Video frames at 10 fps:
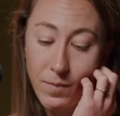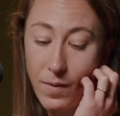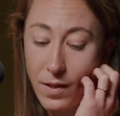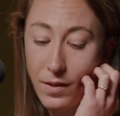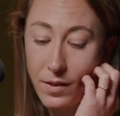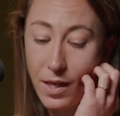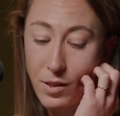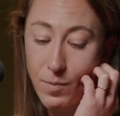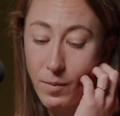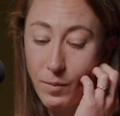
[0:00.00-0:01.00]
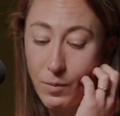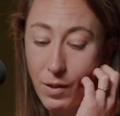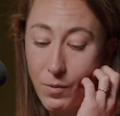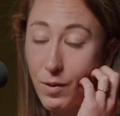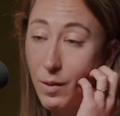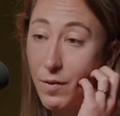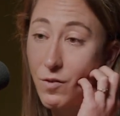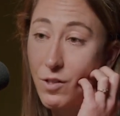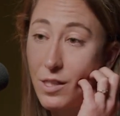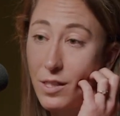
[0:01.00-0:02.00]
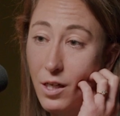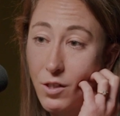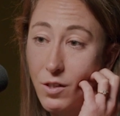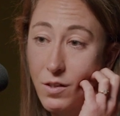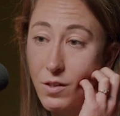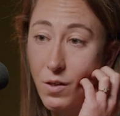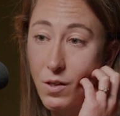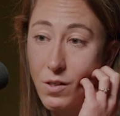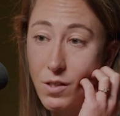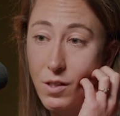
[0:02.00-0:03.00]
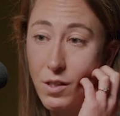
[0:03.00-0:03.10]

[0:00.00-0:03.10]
And that's probably what I would recommend for C-section scars.